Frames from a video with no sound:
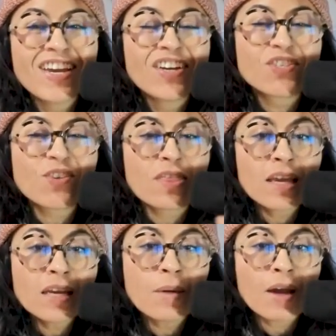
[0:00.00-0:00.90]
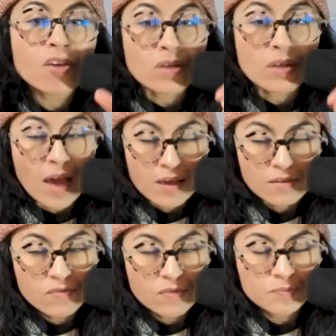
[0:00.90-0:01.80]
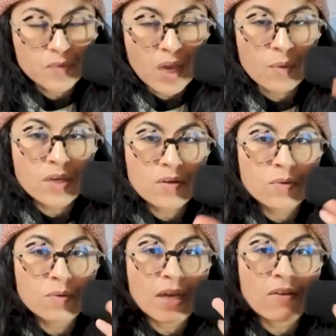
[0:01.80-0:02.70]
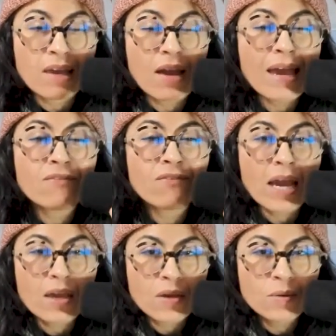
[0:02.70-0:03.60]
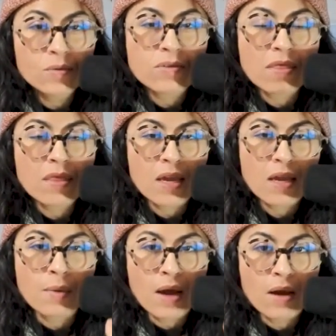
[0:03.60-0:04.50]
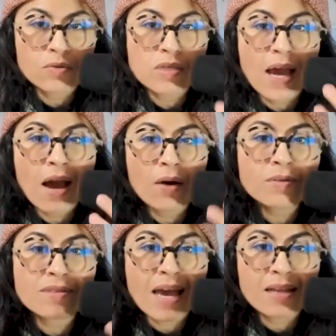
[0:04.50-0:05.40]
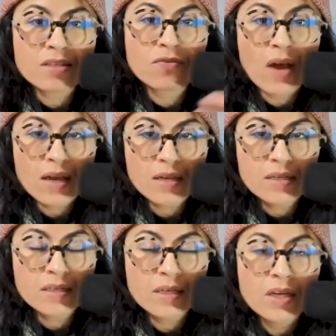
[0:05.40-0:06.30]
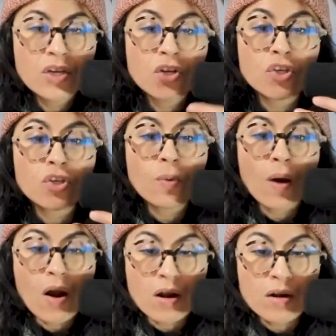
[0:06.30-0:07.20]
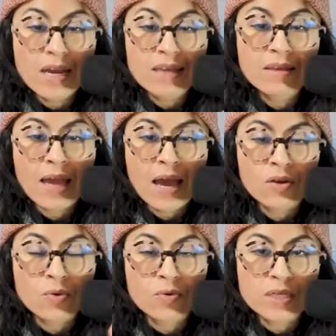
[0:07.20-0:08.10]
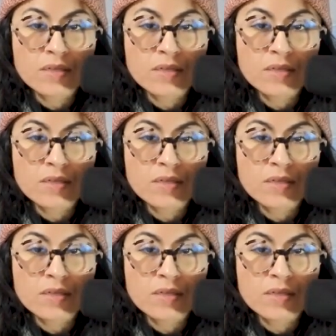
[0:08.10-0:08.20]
So, thinking about your life, I invite you to think about how satisfied you are in the categories